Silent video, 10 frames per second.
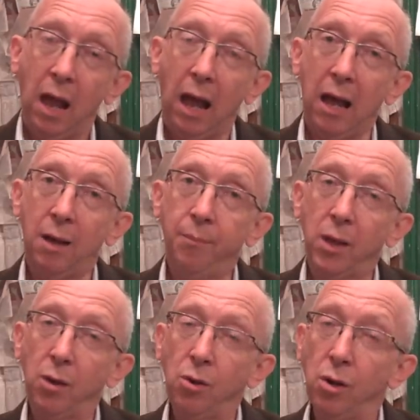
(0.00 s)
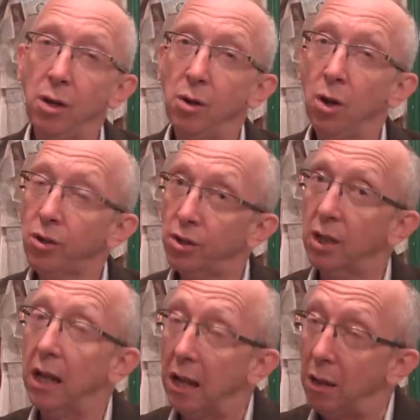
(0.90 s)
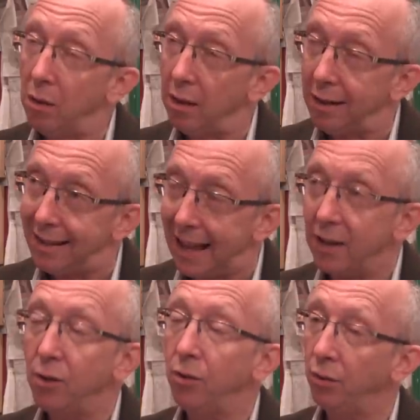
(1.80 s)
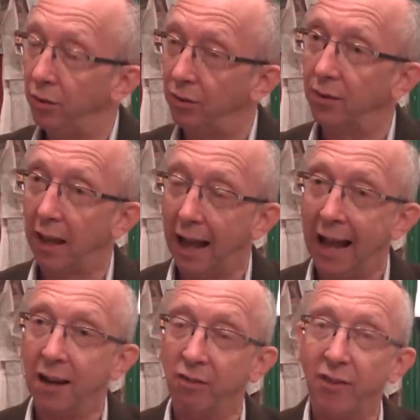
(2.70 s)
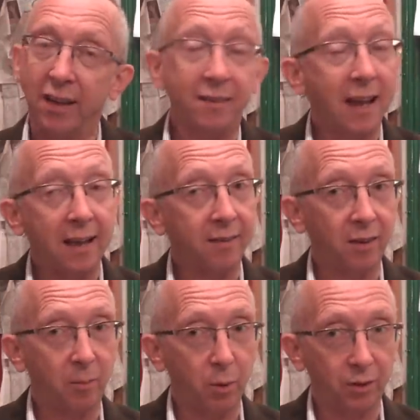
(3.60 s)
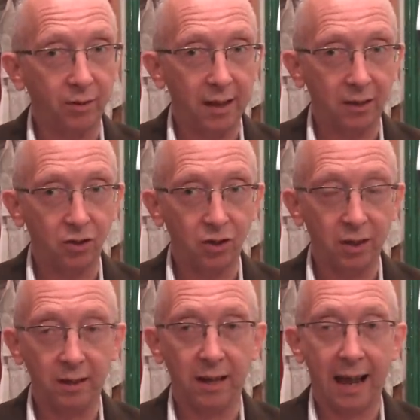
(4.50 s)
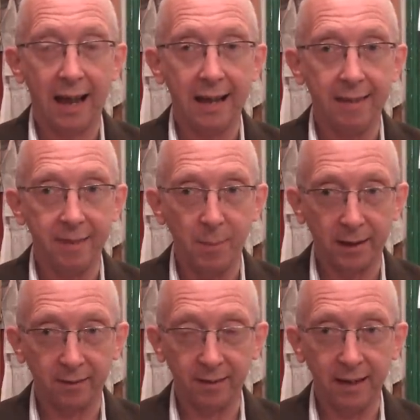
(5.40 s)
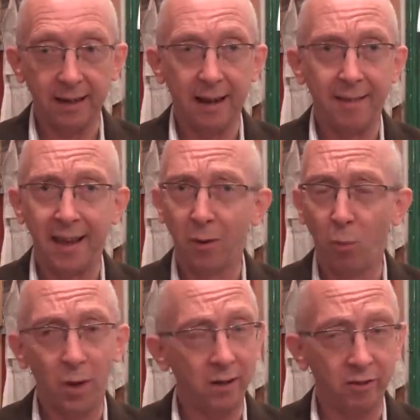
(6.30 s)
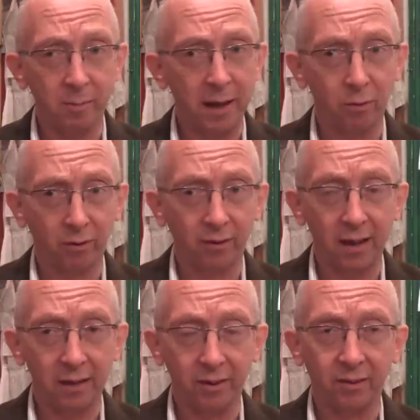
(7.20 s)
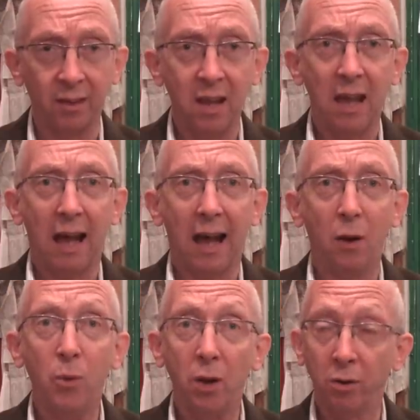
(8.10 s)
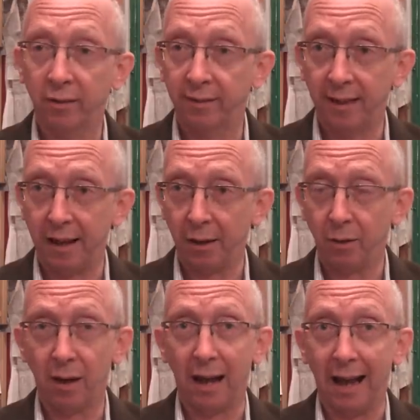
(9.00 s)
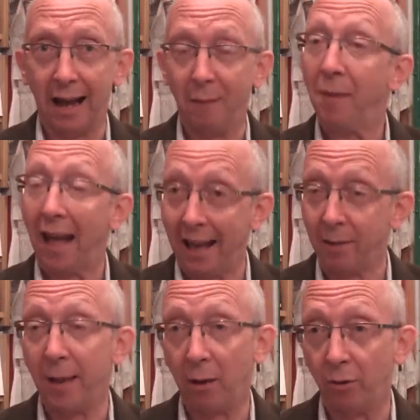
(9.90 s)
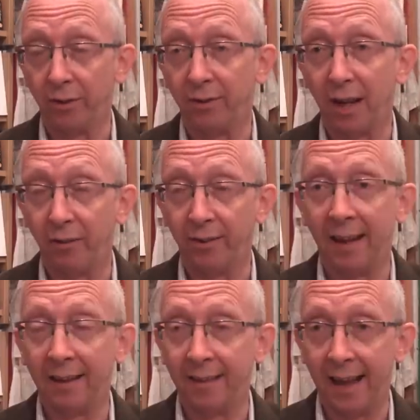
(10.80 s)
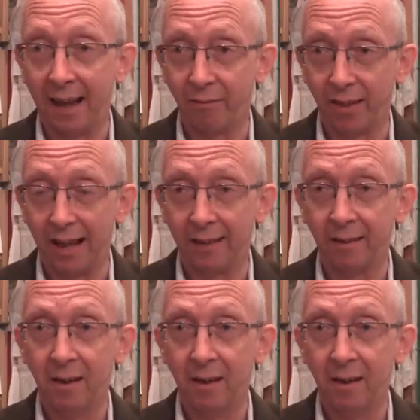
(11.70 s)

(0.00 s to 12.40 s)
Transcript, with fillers: Um, not Gay News uh, had a fantastic book section mm. uh, in the magazine, and they had a wonderful mail order service. Uh, we also um, had a mail order service and had to have that,